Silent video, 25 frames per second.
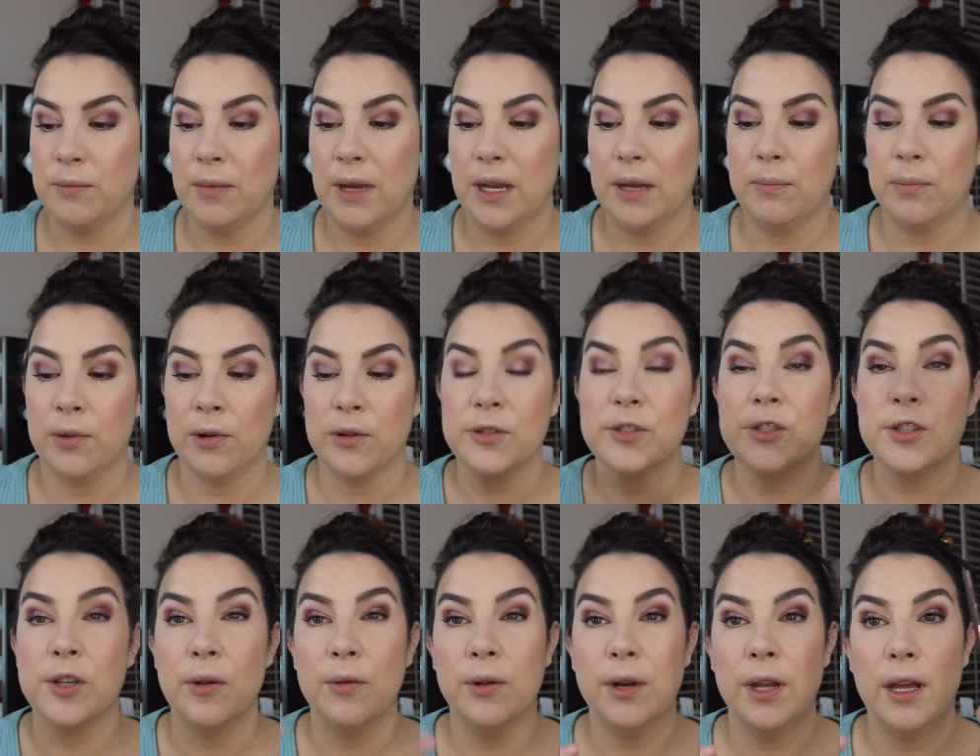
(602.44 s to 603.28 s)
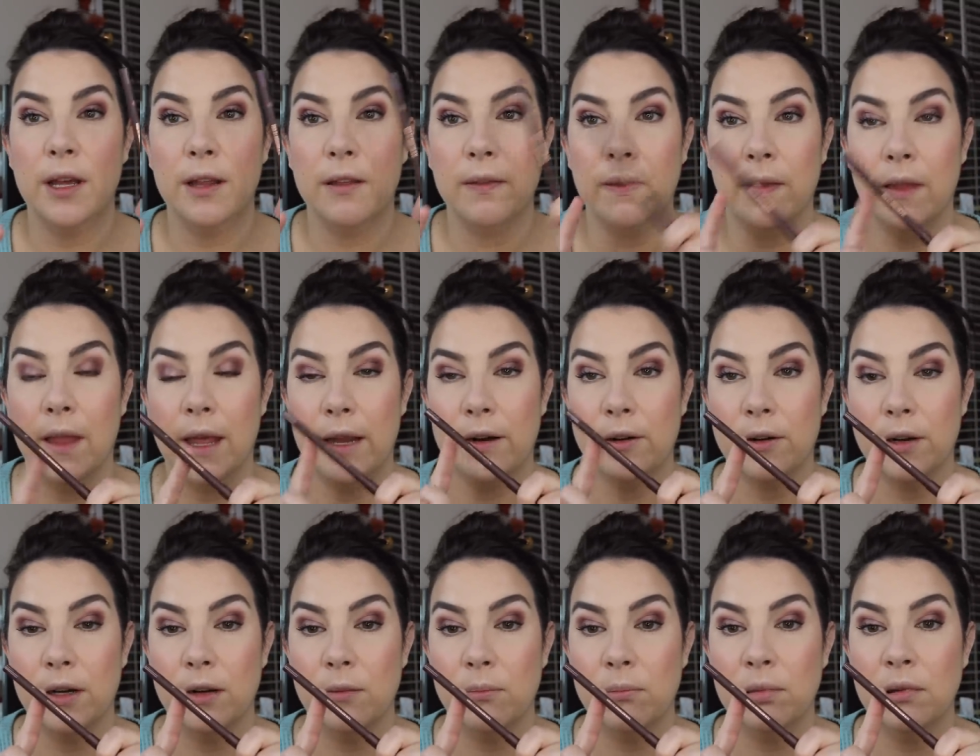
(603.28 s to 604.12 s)
my Persona liner
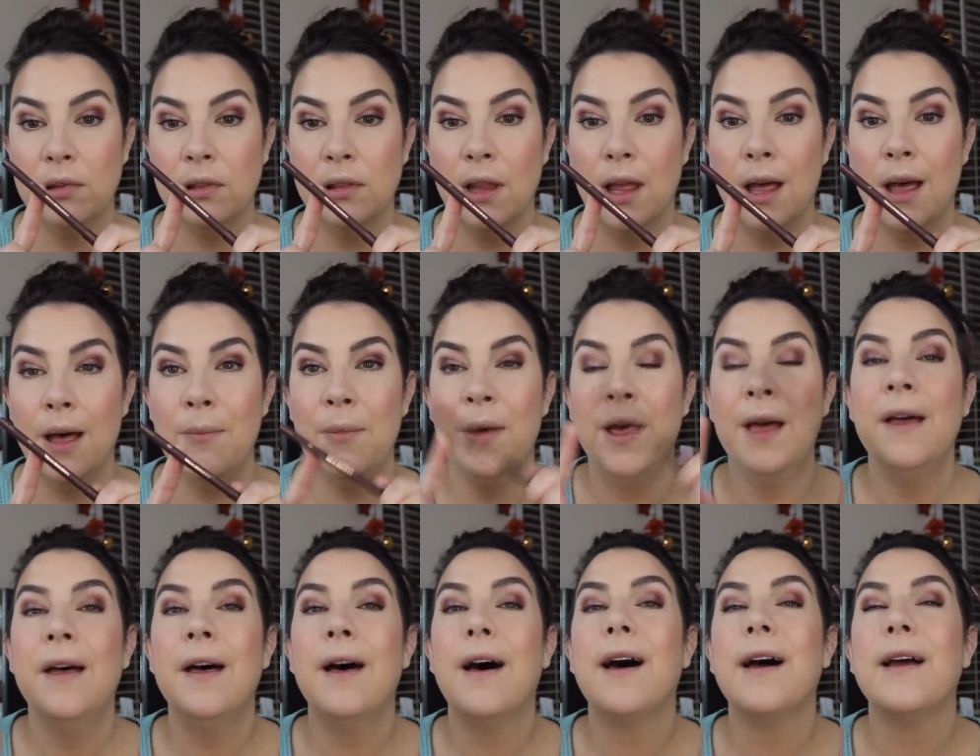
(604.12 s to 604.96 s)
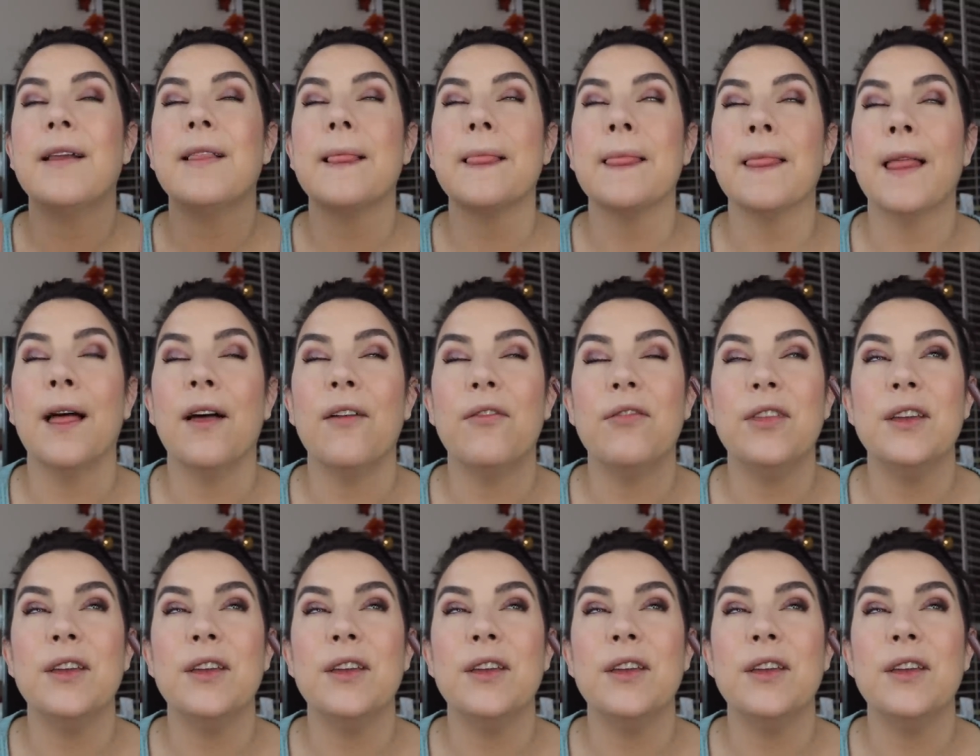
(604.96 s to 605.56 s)
in Plum. I love